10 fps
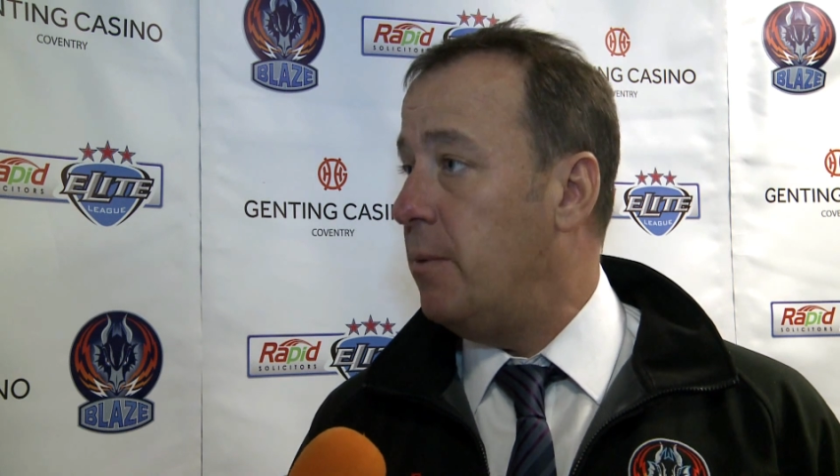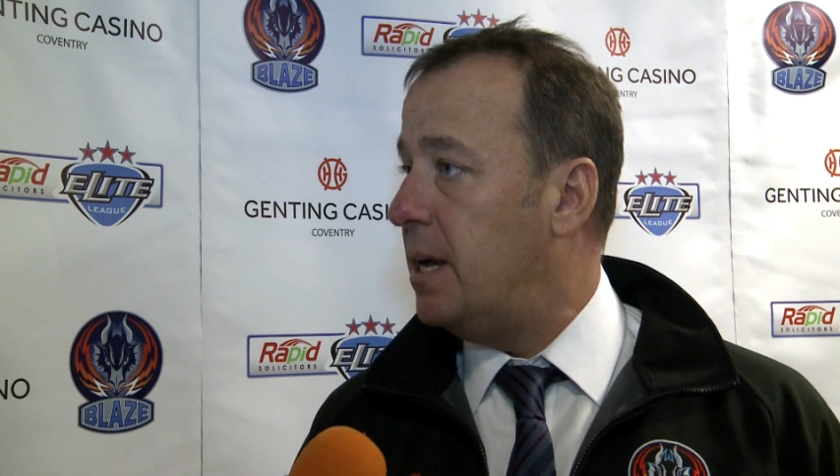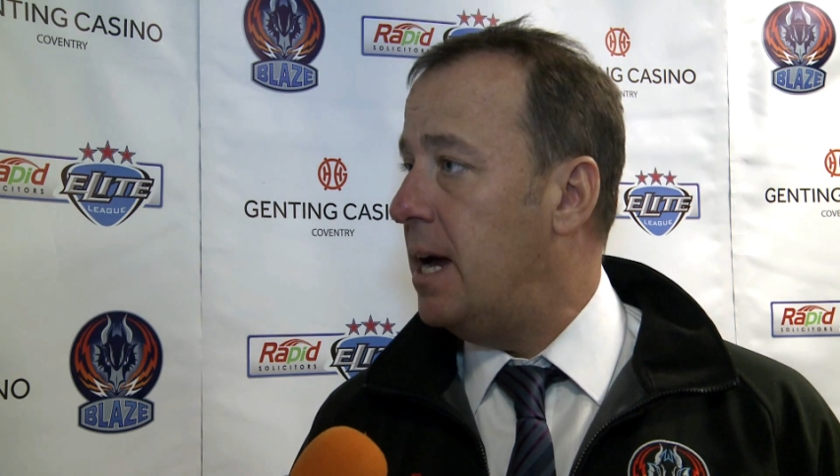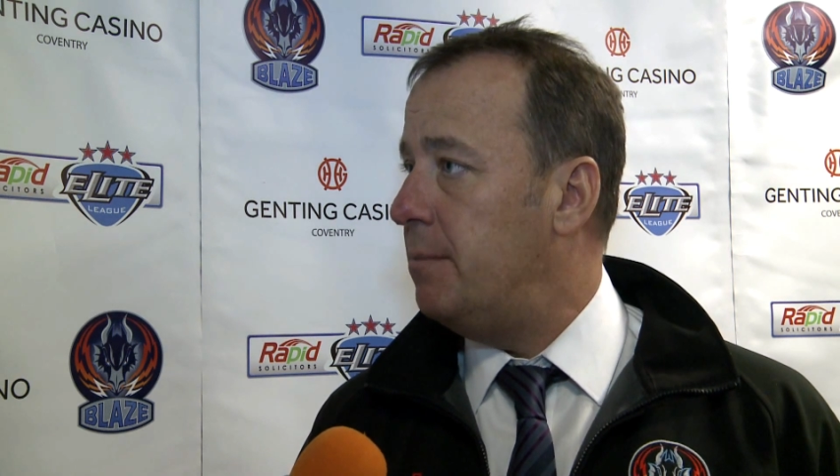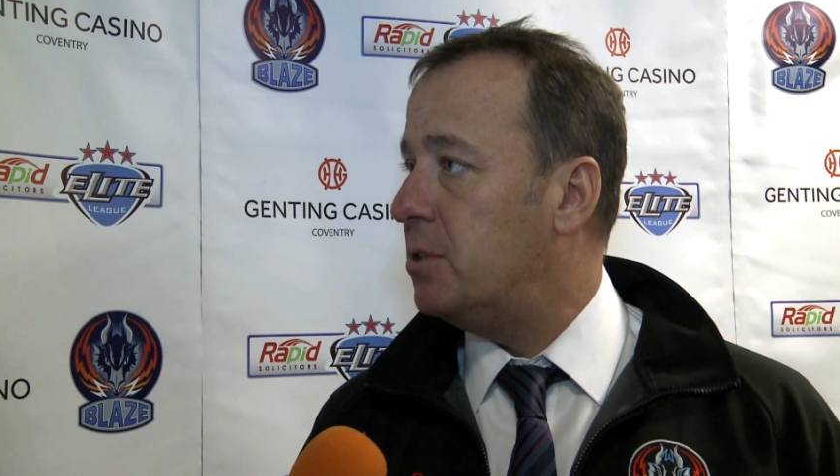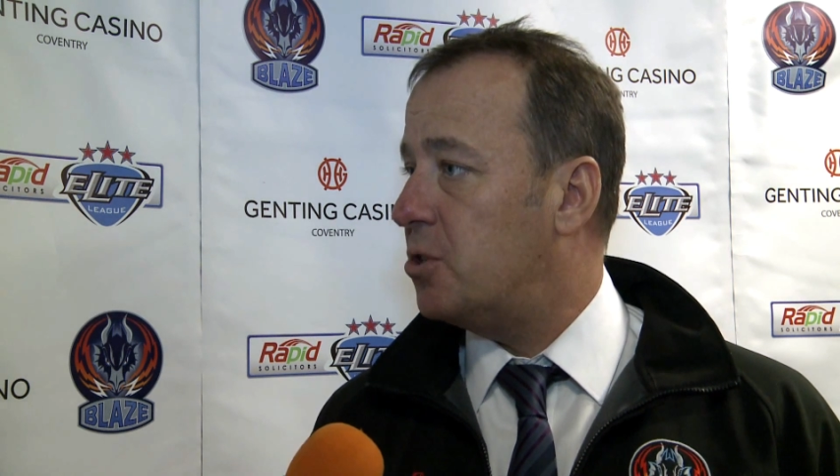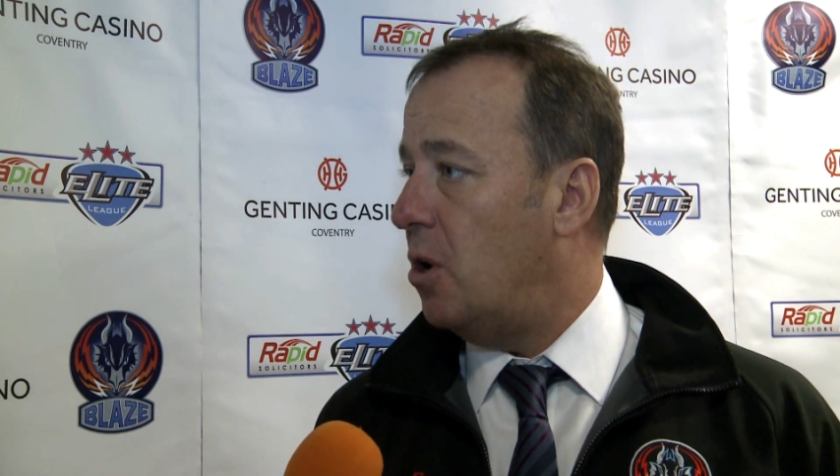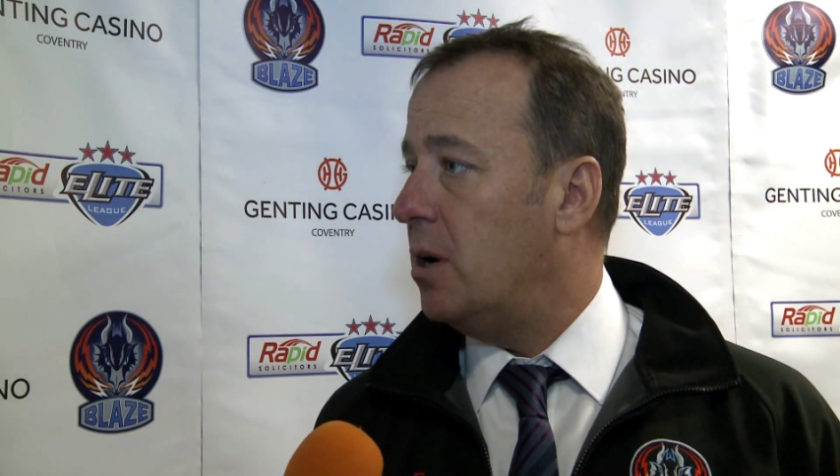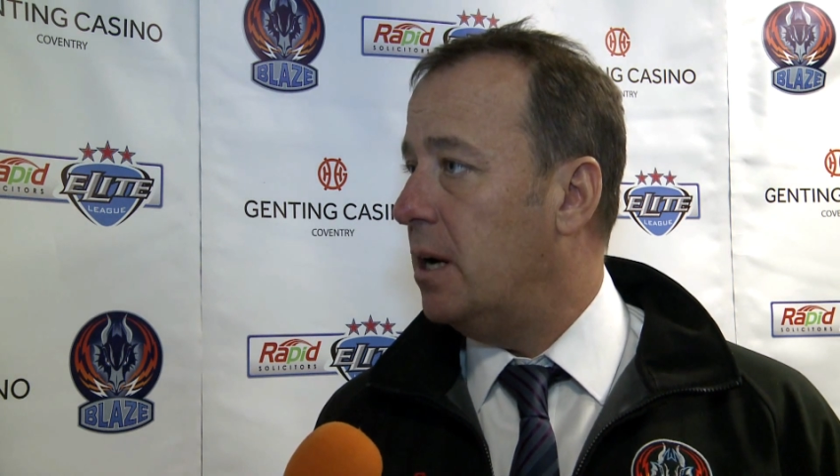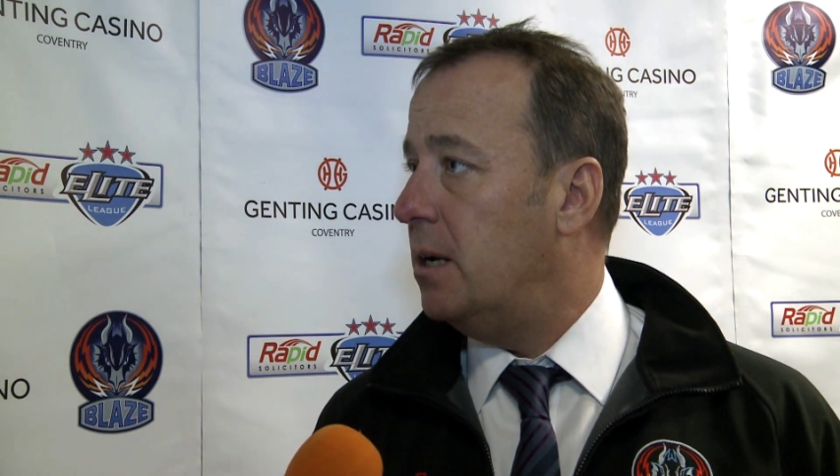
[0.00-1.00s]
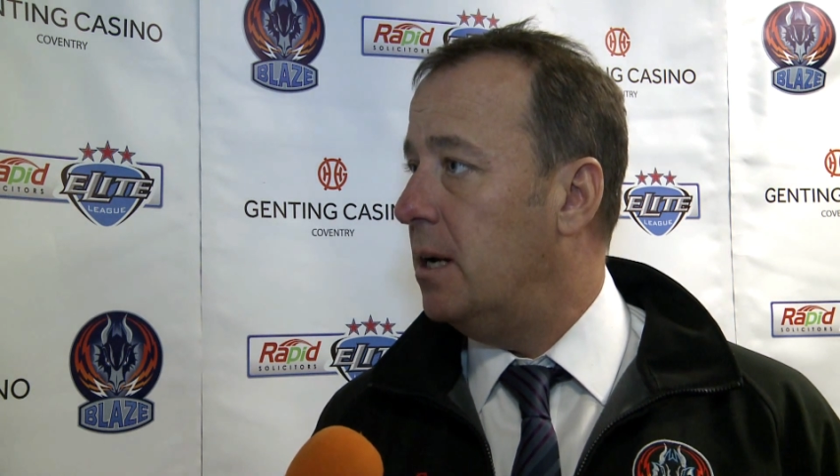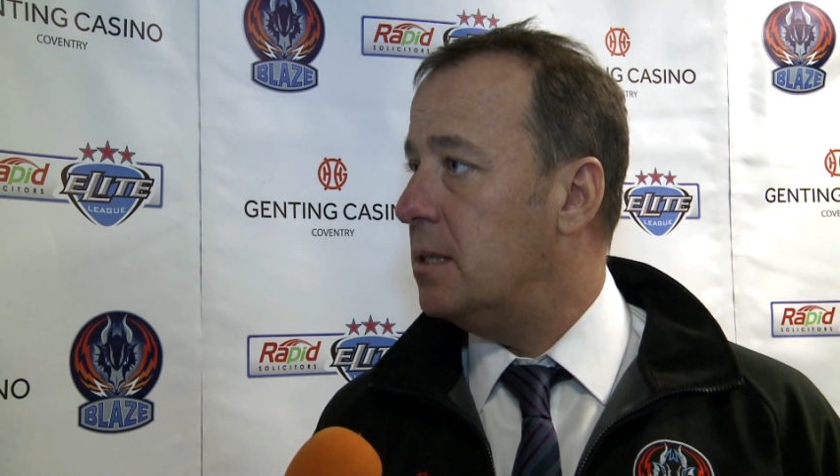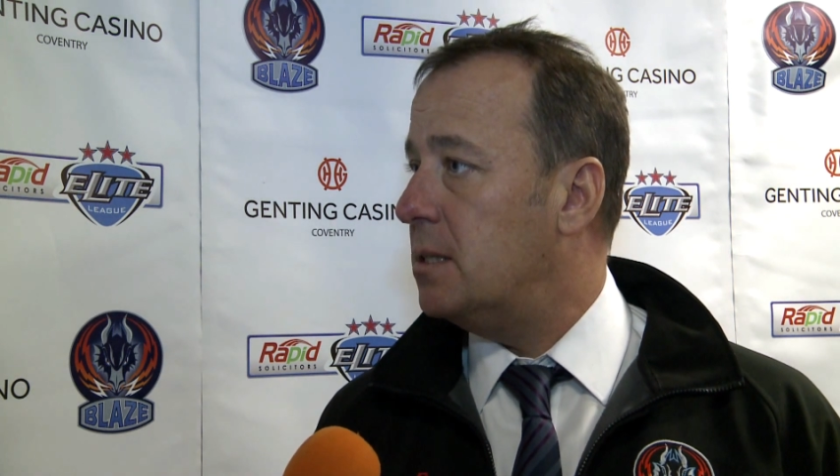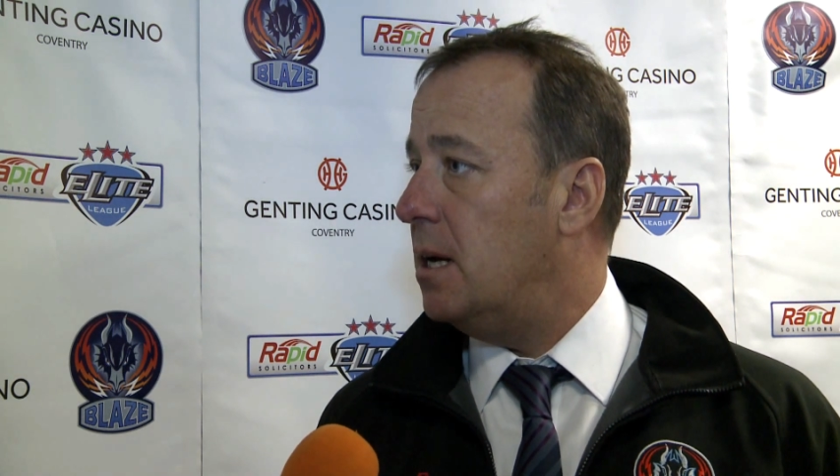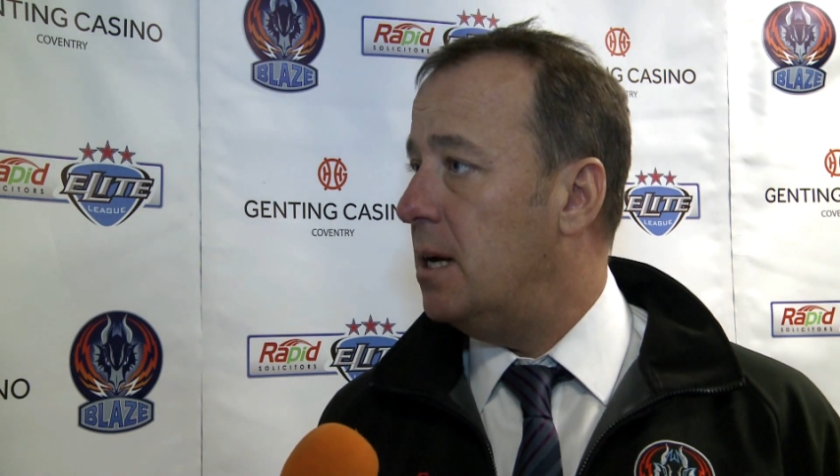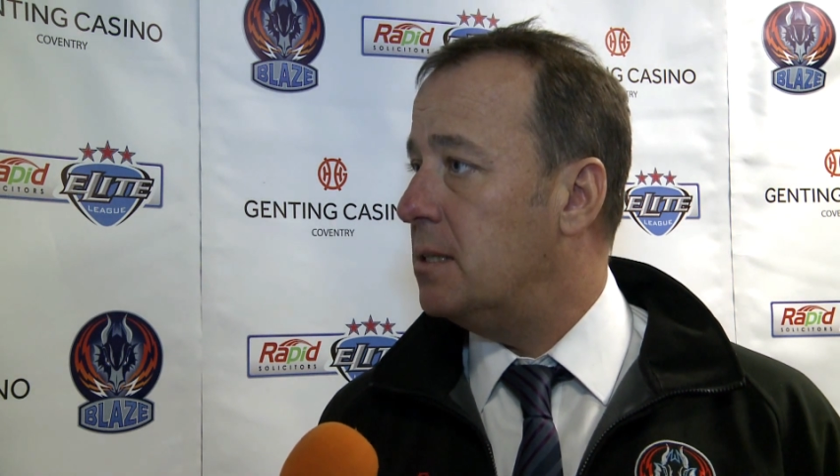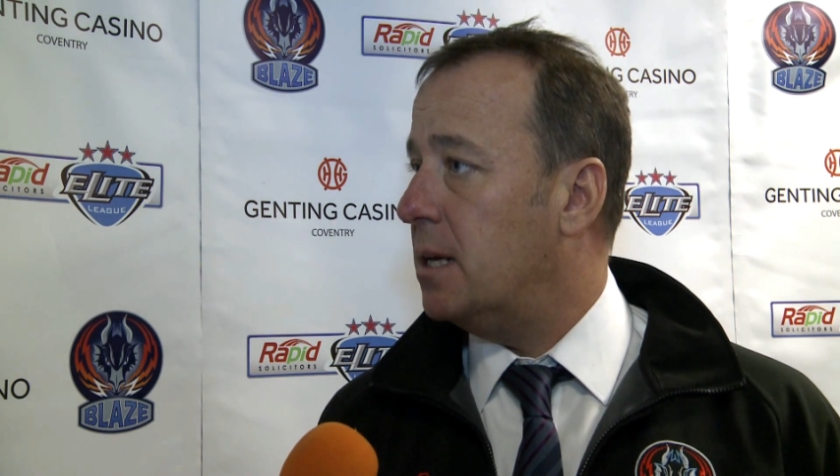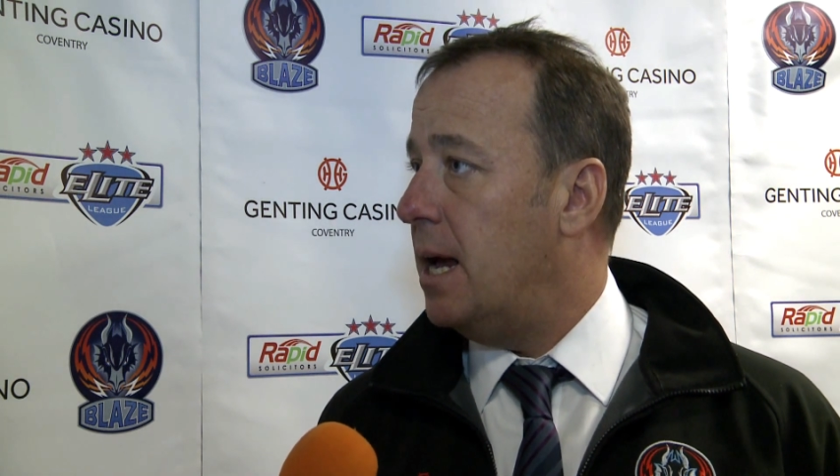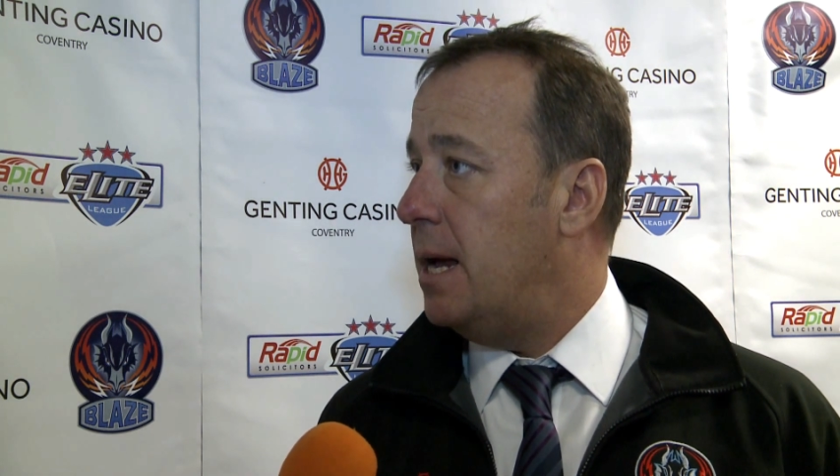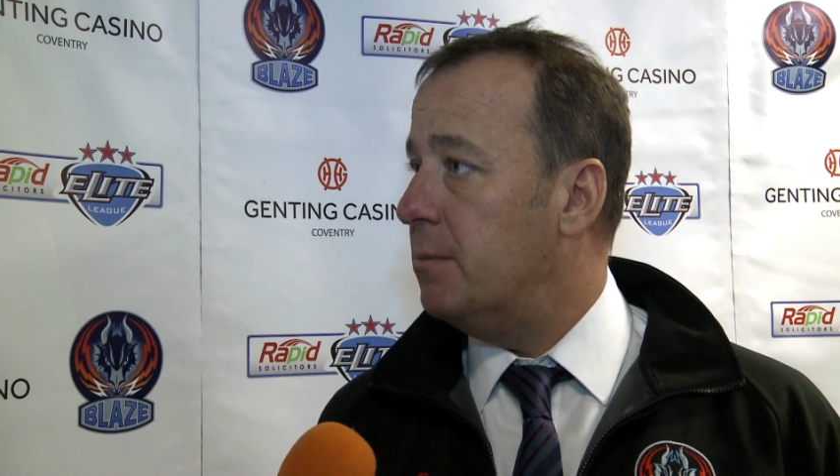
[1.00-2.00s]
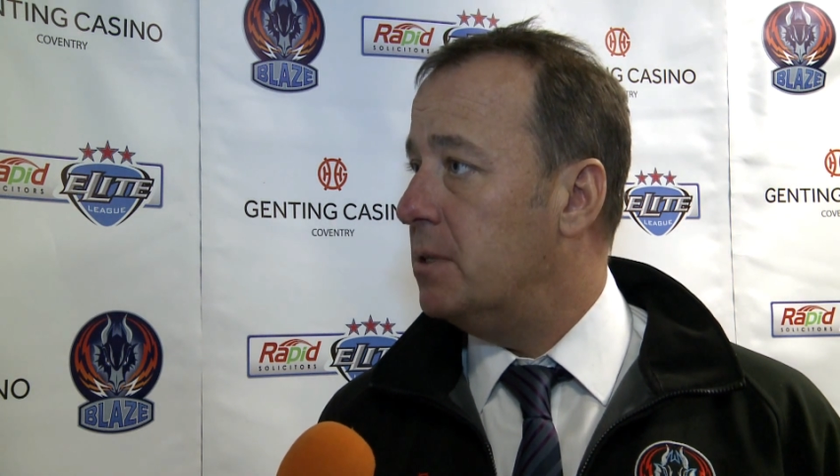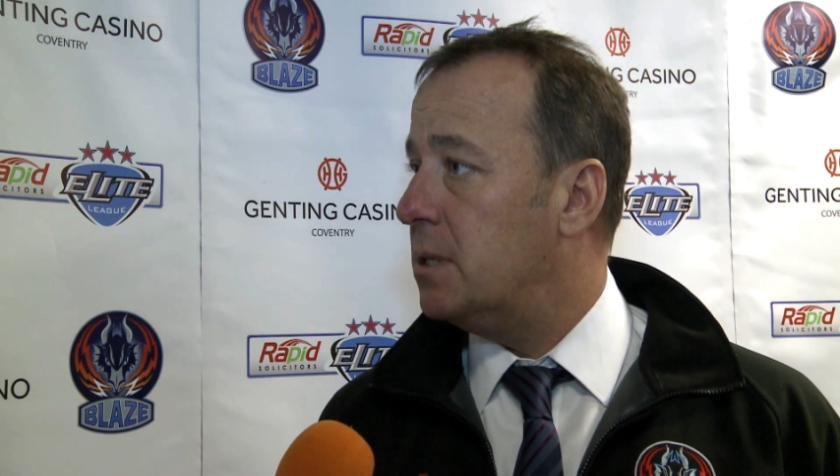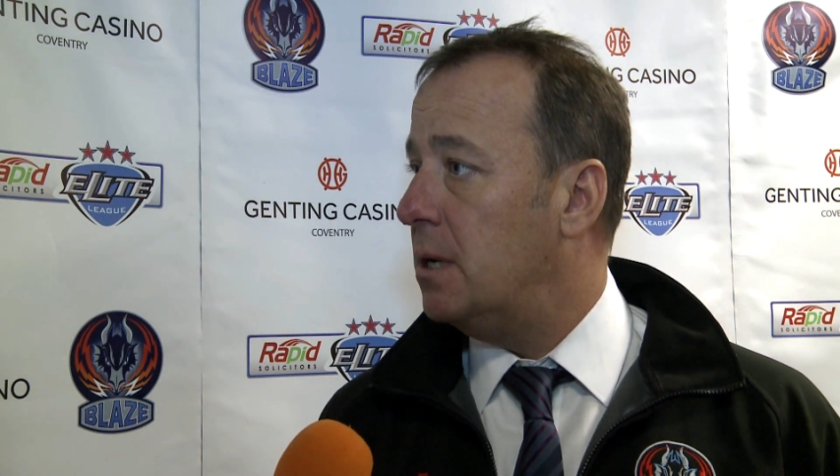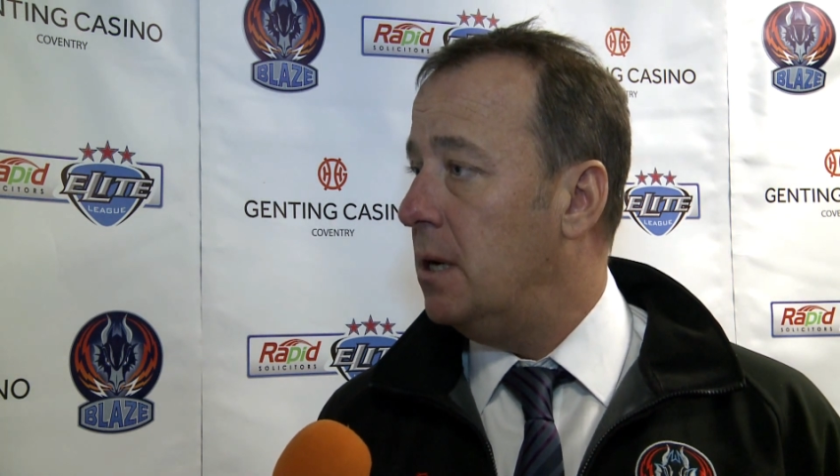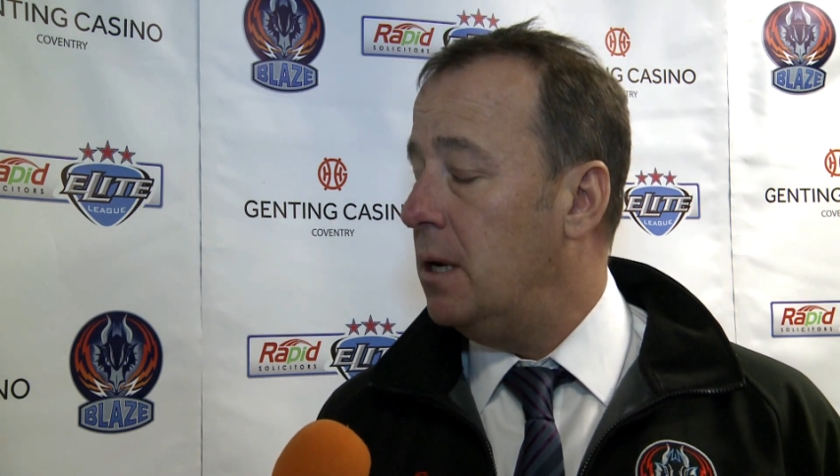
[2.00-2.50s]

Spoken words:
we came stronger as the game was.